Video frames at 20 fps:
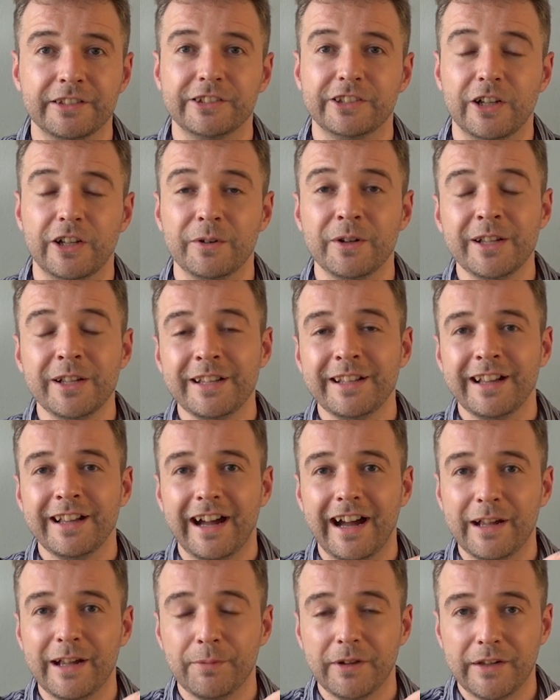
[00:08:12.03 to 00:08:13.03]
So
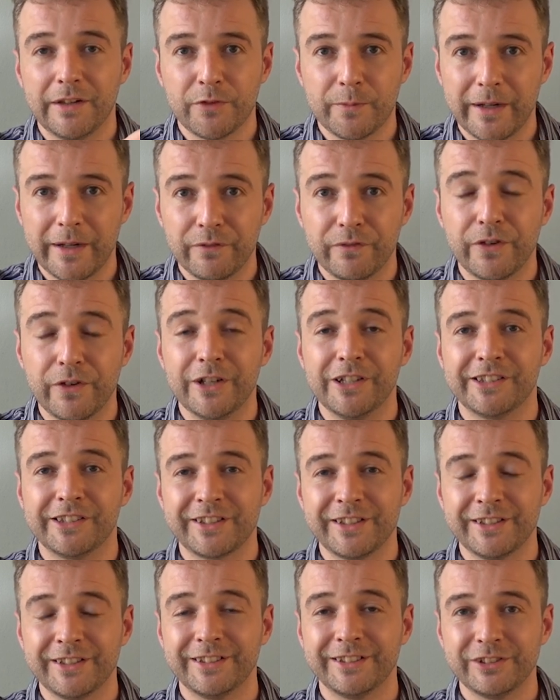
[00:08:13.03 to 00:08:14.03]
I applied for my
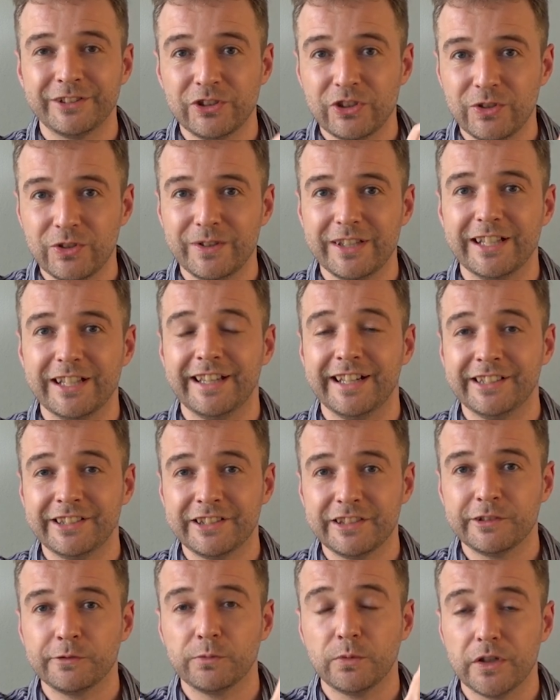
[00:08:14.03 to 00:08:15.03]
first 2-year
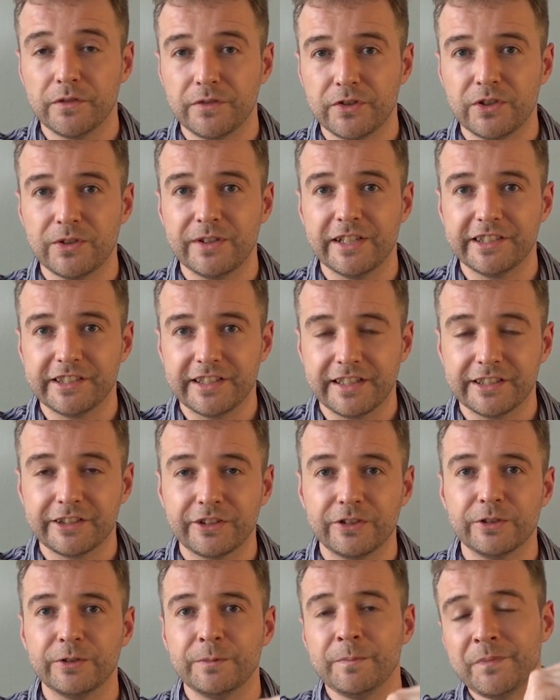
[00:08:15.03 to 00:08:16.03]
license, worked for 2 years at that
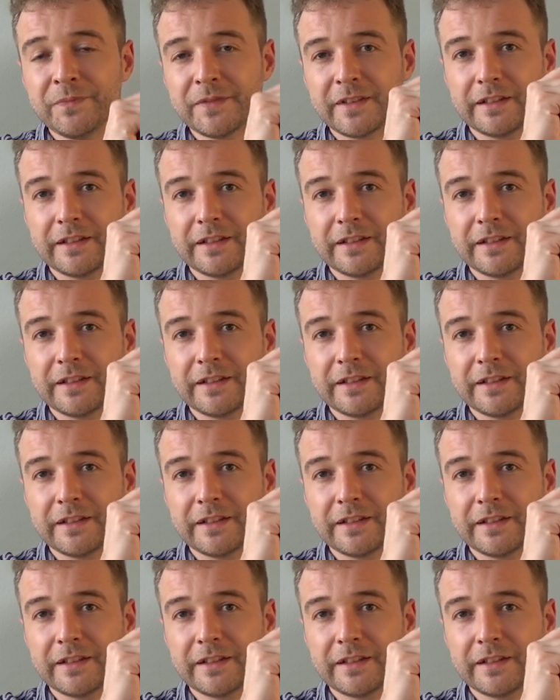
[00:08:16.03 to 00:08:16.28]
school.